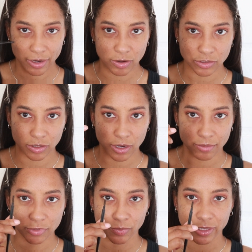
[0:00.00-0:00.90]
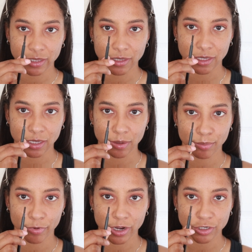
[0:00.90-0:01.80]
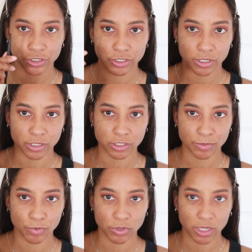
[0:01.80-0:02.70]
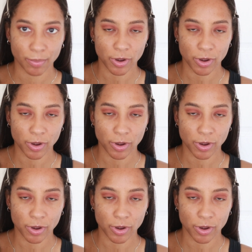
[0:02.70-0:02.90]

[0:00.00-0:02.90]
it also comes with the brush, the spoolie